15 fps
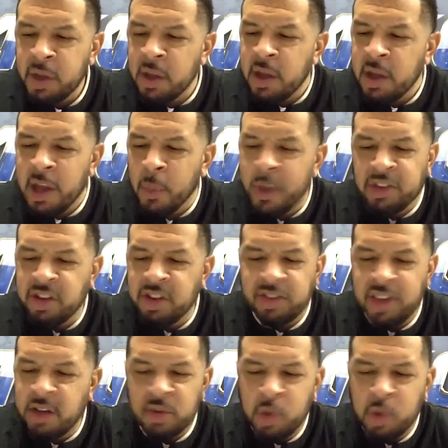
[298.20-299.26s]
And we just
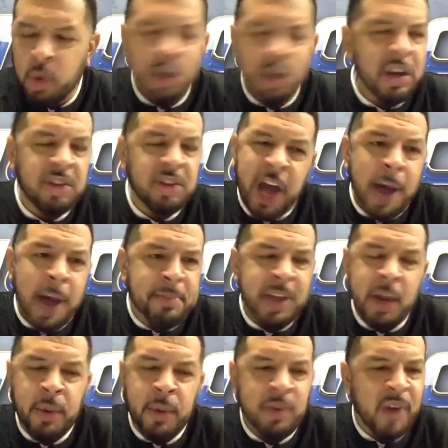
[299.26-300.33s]
didn't do a good job
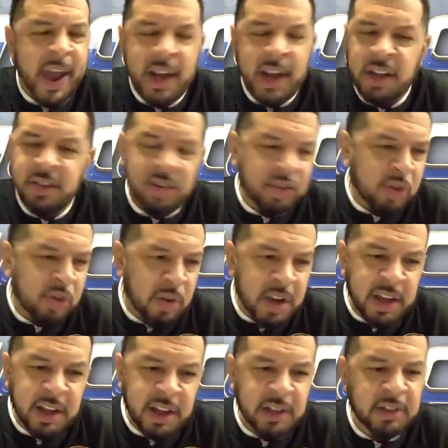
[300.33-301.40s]
there. We ran into
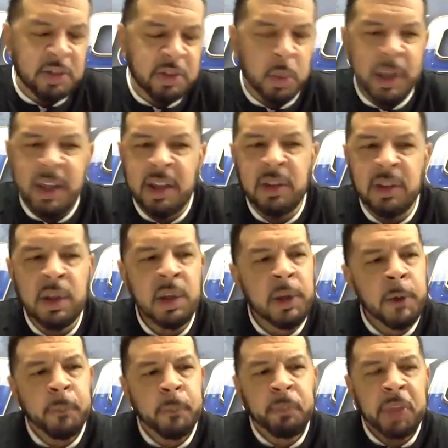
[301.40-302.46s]
screens.
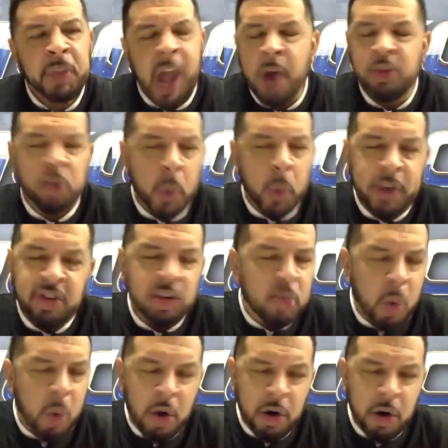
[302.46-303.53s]
Our
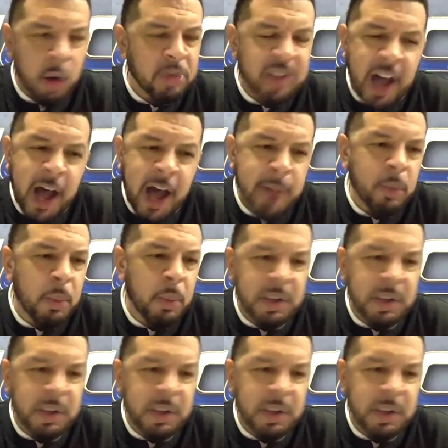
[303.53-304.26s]
switches weren't on time when we